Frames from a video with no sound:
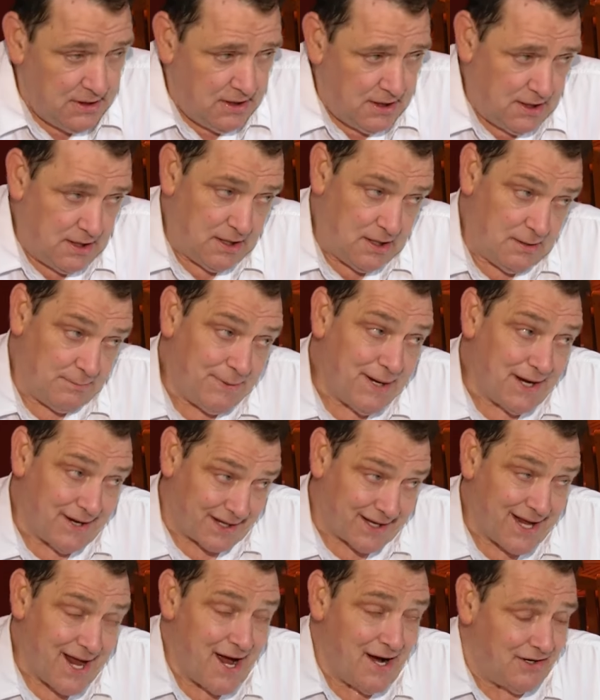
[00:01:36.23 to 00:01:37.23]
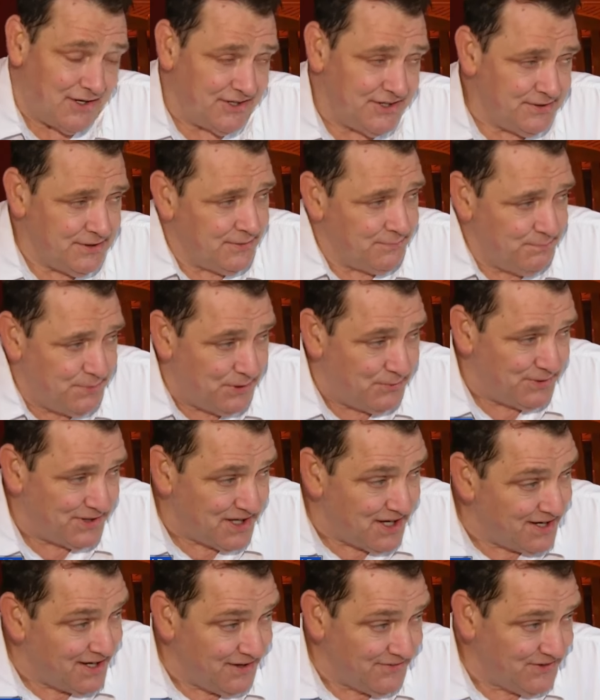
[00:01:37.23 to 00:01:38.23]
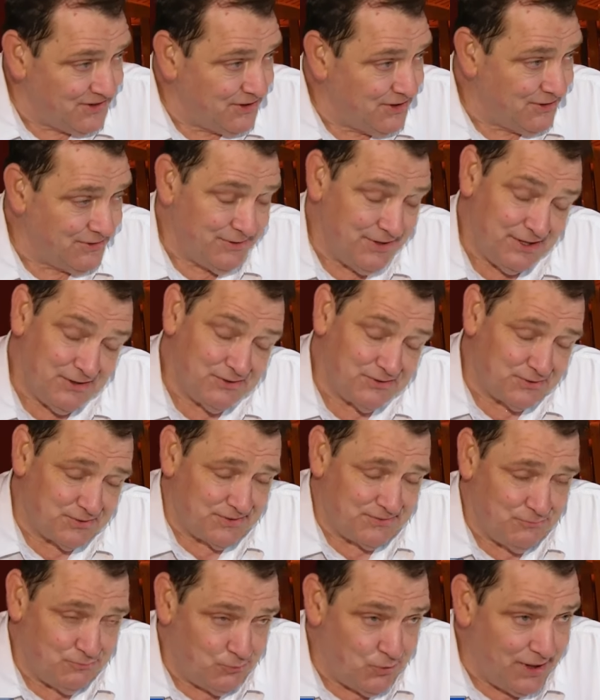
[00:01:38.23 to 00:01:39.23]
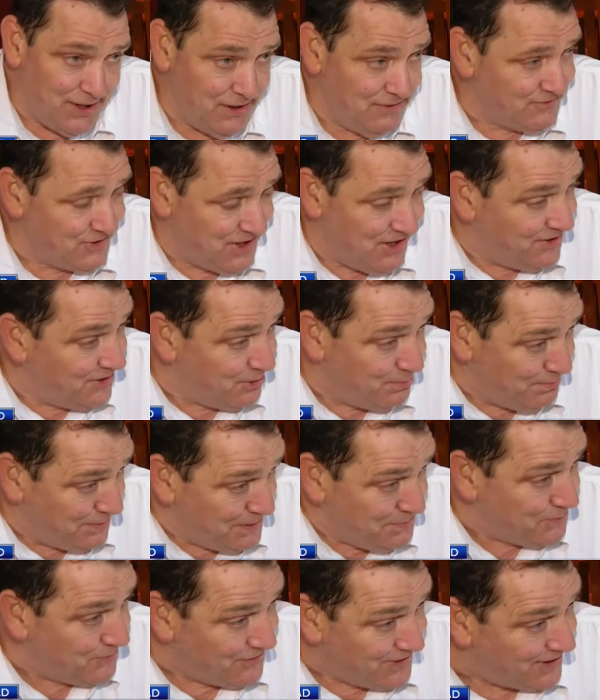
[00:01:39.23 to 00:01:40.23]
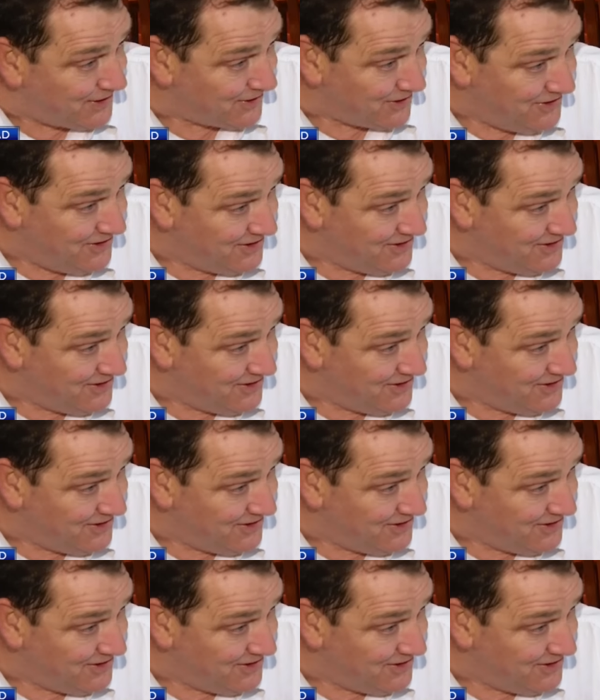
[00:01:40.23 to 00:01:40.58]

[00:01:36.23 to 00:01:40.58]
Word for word: uh, about a gallon, but we got out there and there was way over 100 people there.